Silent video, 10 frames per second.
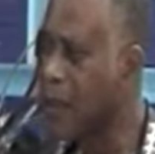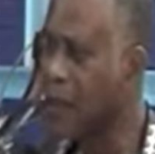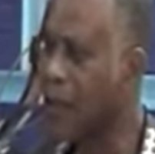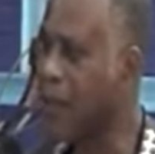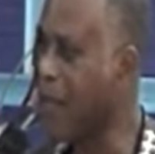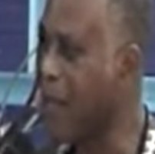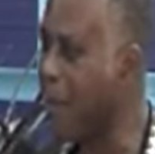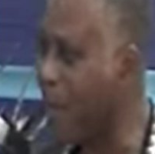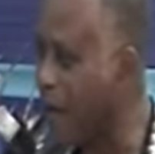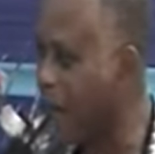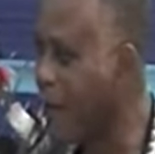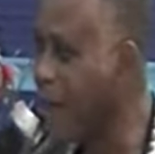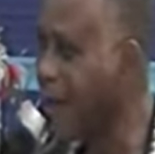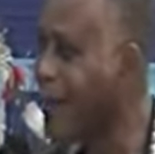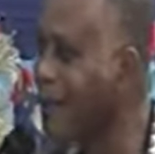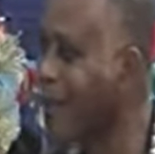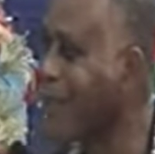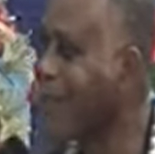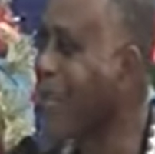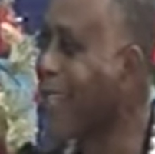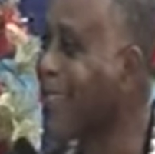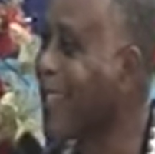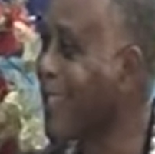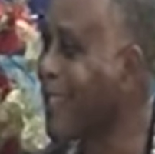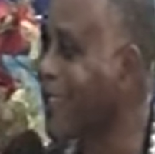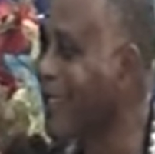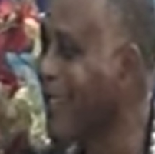CMF started